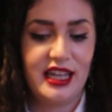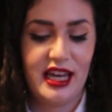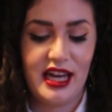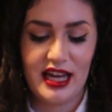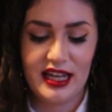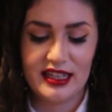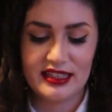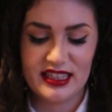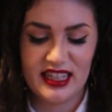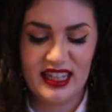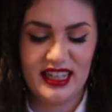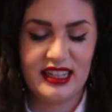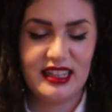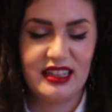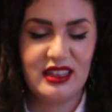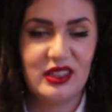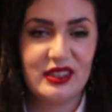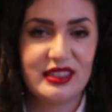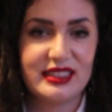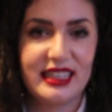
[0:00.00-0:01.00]
as it
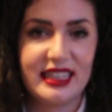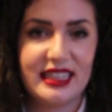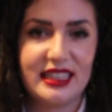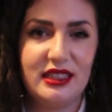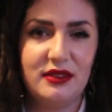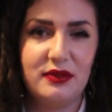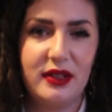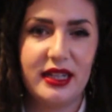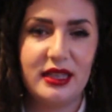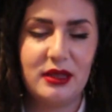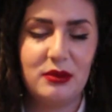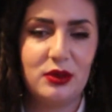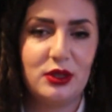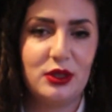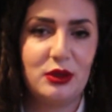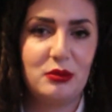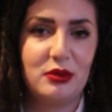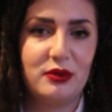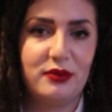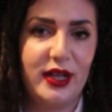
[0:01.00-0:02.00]
looks like you've had them
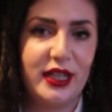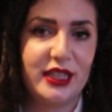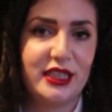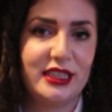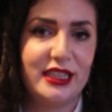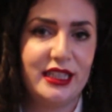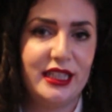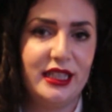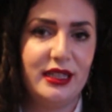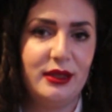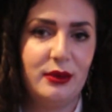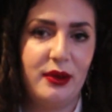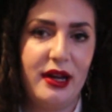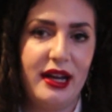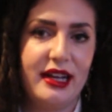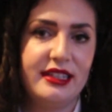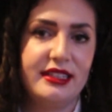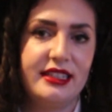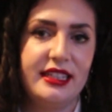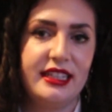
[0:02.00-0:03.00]
done professionally,
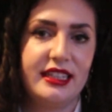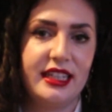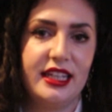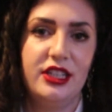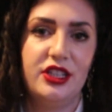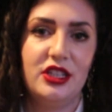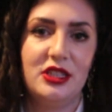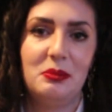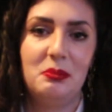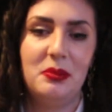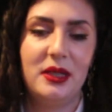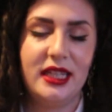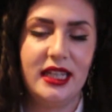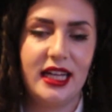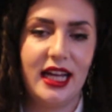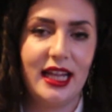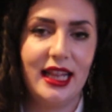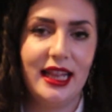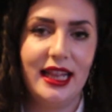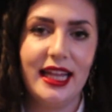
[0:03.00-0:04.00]
whereas it can just be
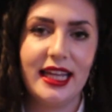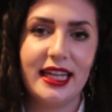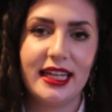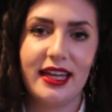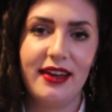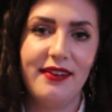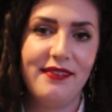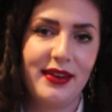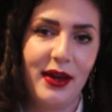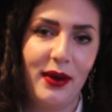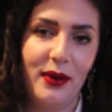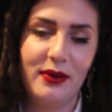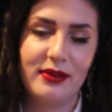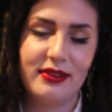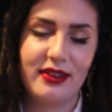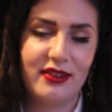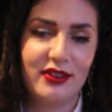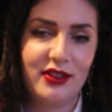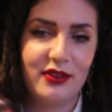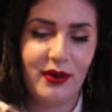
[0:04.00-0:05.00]
a lick of coat
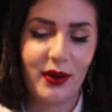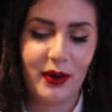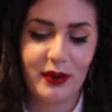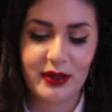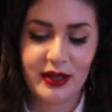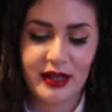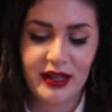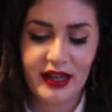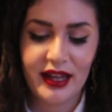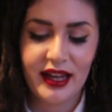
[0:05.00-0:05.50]
on your own.